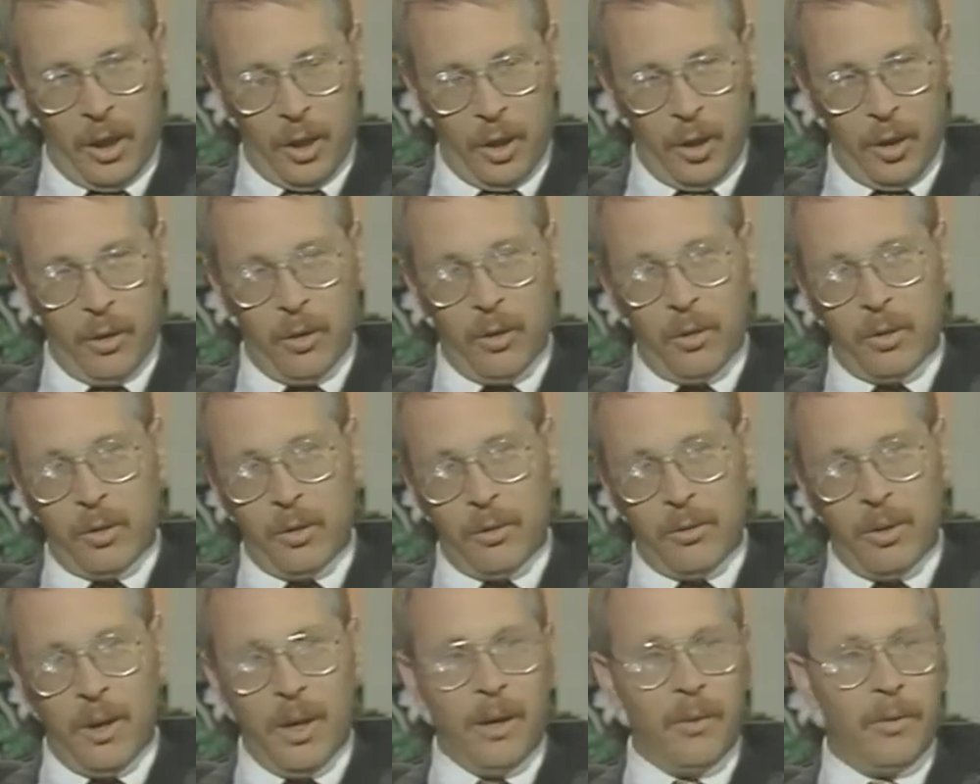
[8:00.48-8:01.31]
year or two
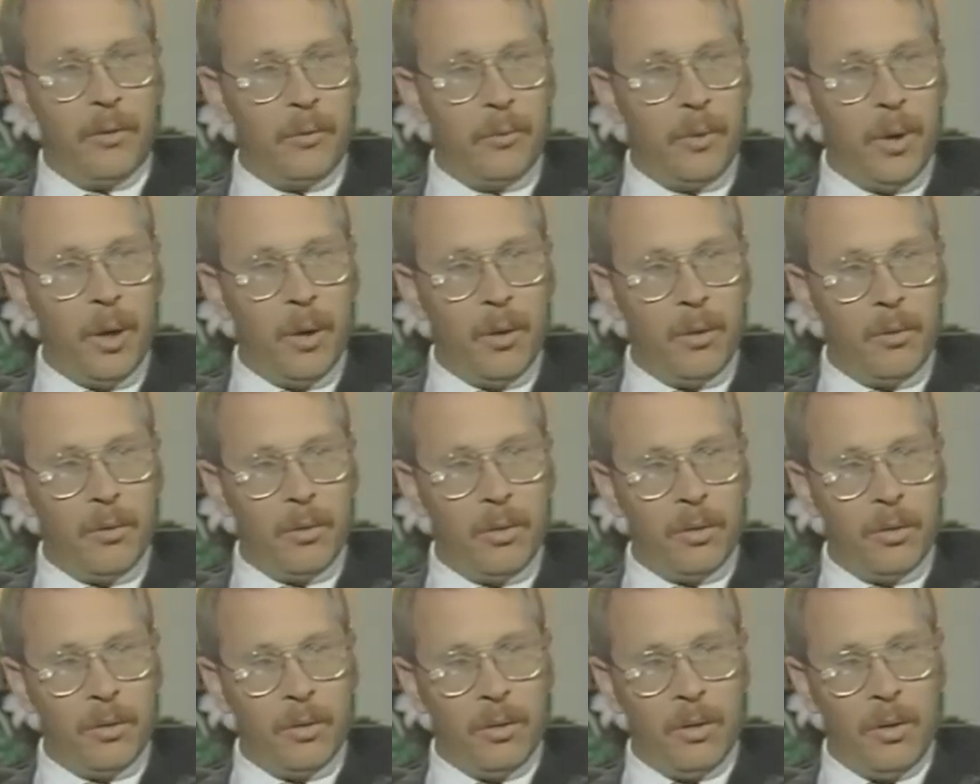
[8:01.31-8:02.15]
down the road,
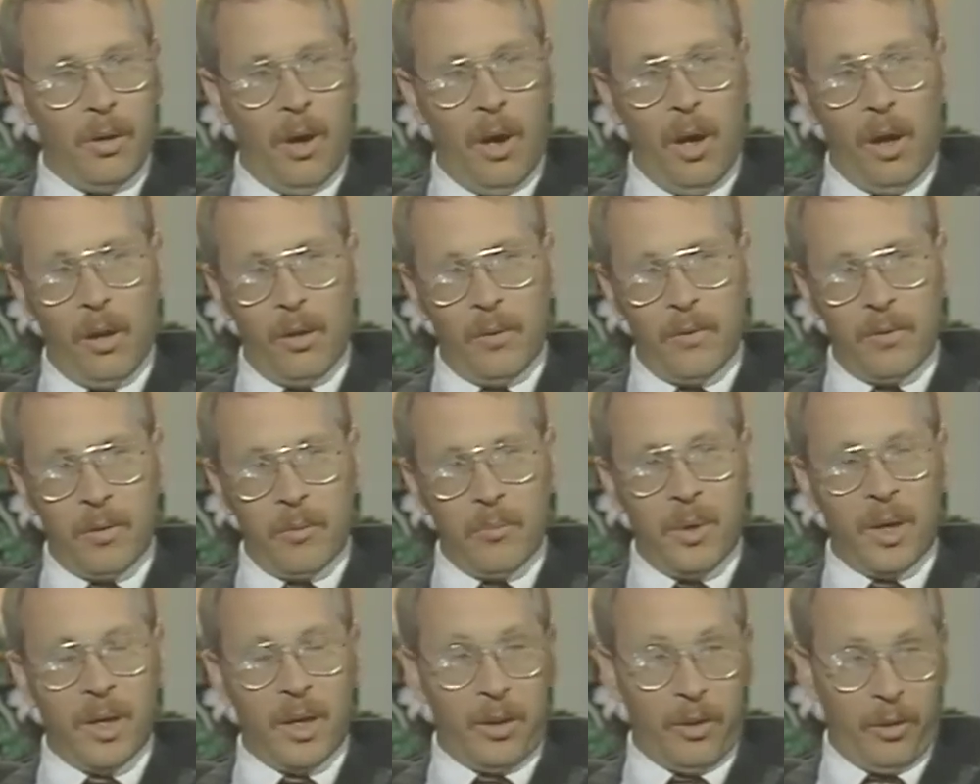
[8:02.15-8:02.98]
all of the
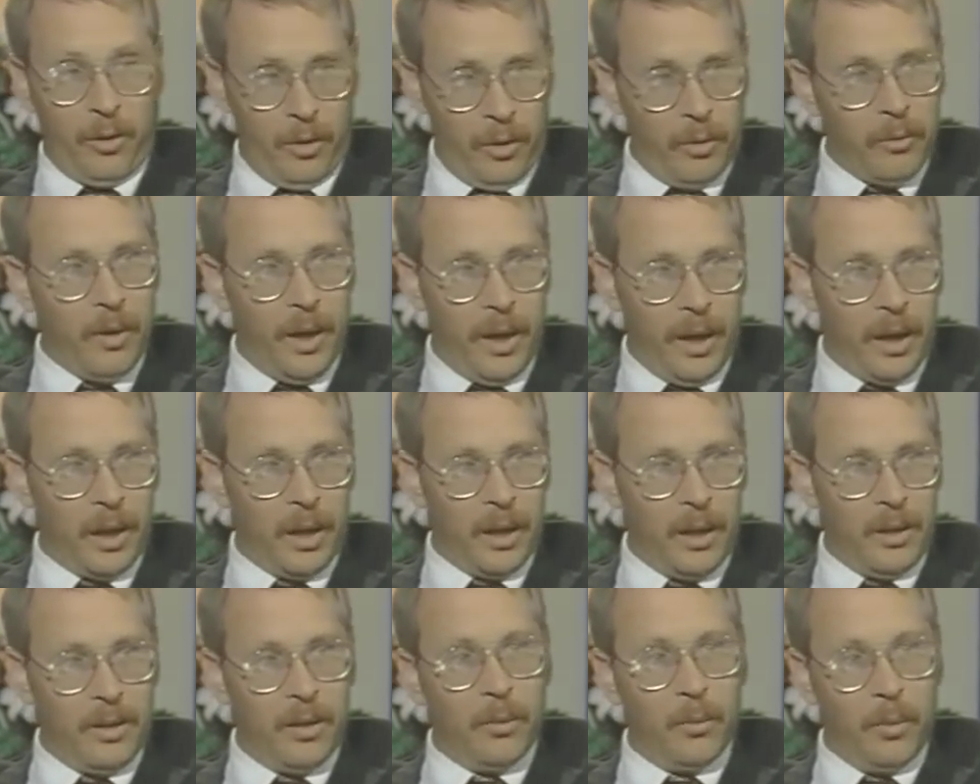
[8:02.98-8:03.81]
money
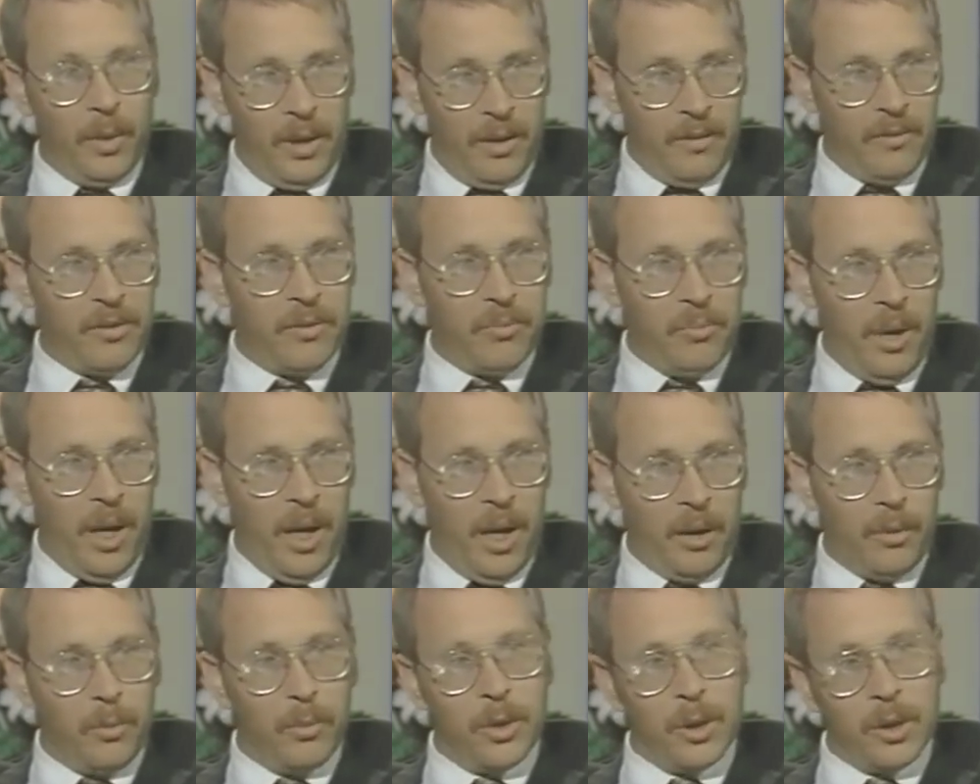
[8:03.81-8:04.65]
theoretically that we have
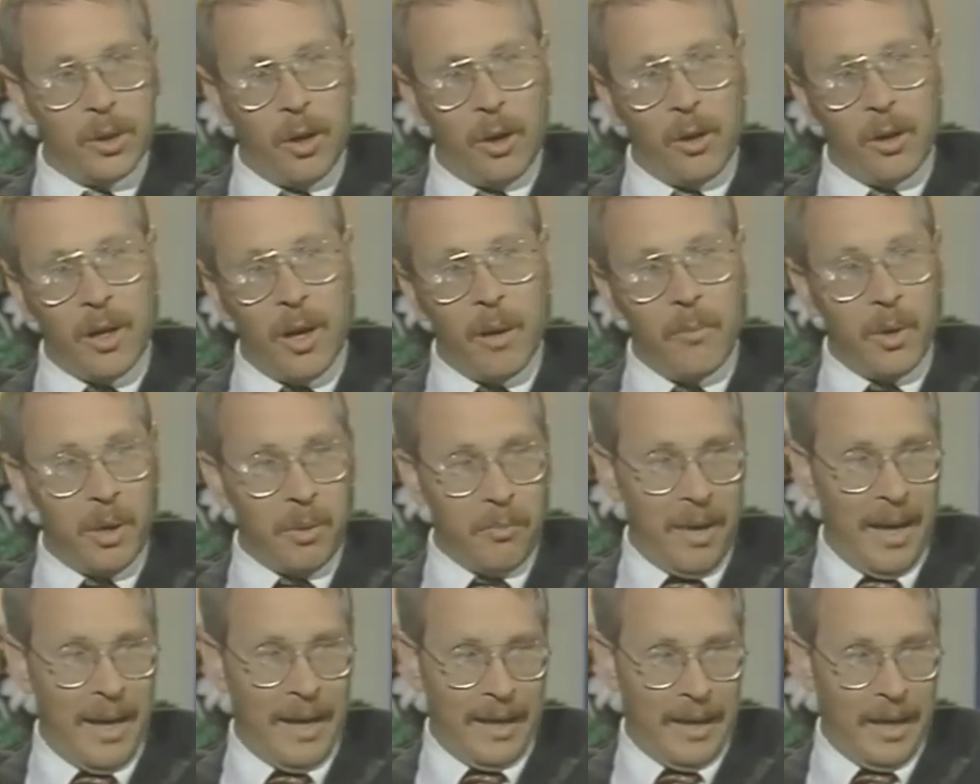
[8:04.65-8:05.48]
spent will start coming
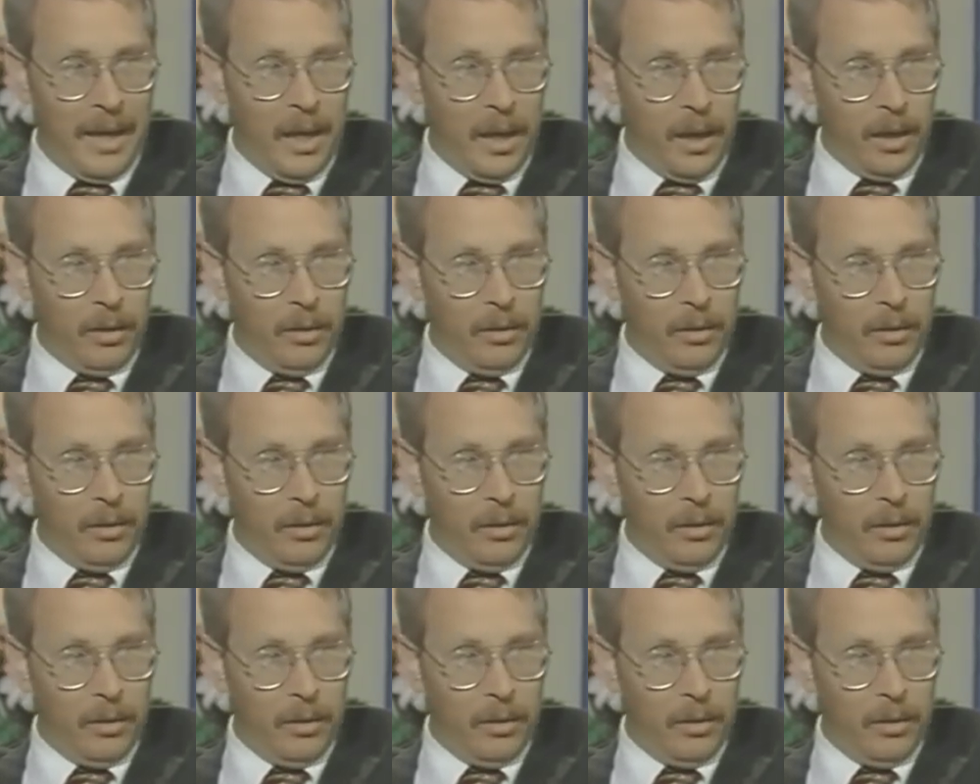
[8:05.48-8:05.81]
back in.